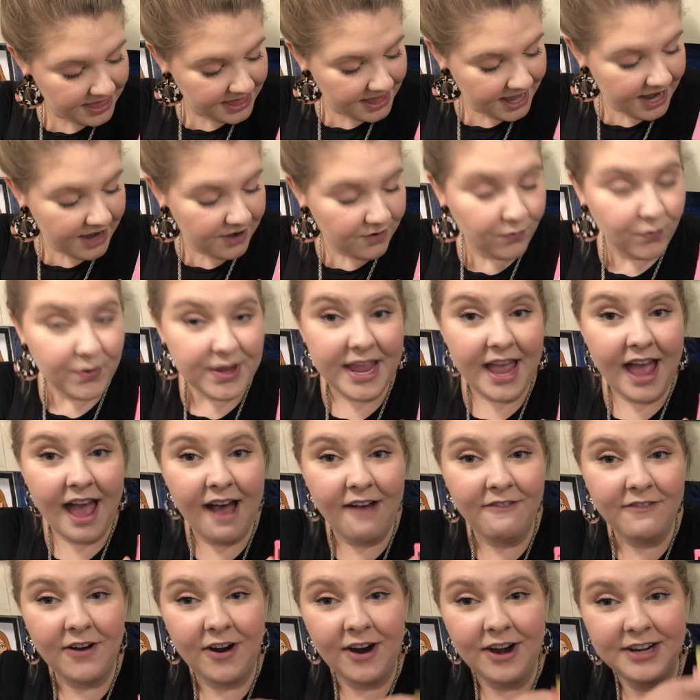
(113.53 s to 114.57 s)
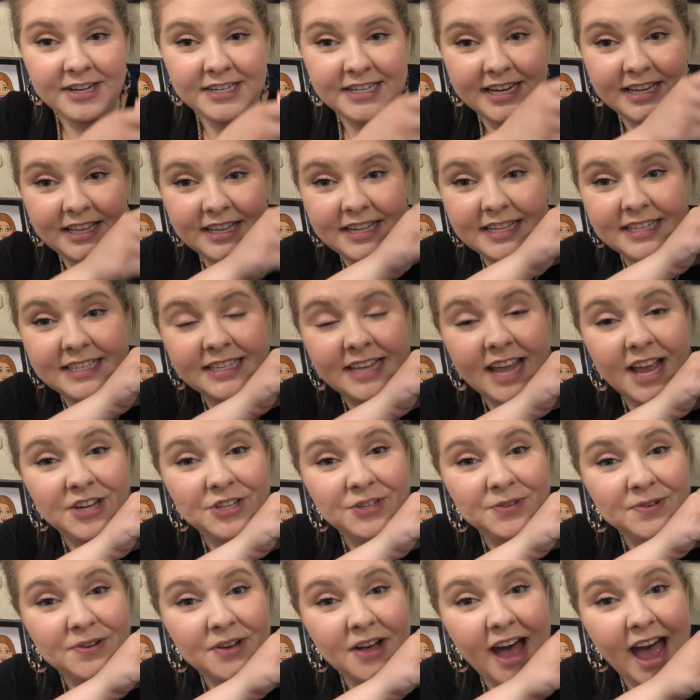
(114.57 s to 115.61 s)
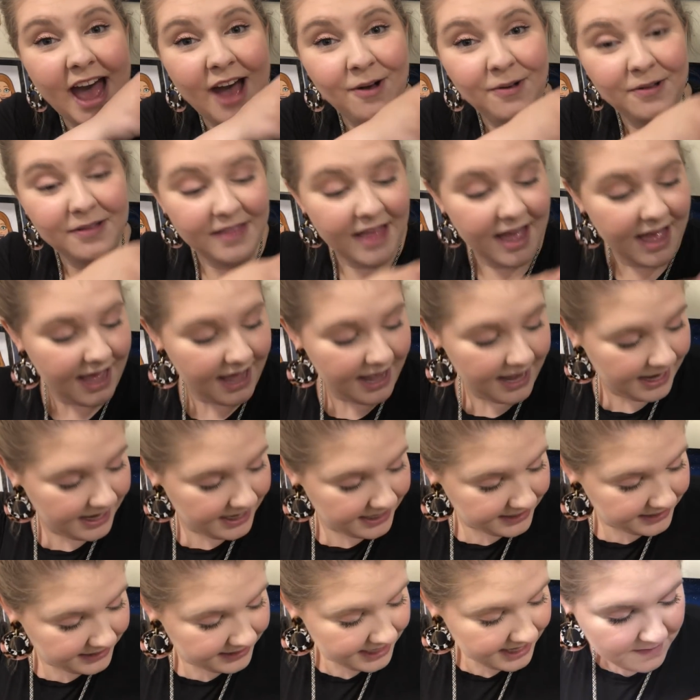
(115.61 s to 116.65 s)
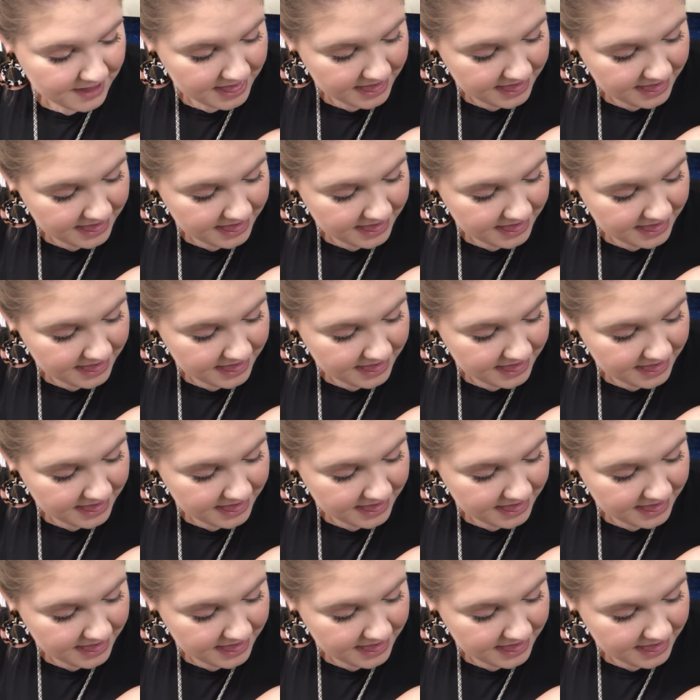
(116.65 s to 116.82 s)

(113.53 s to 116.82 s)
And then we have our daily schedule outlined,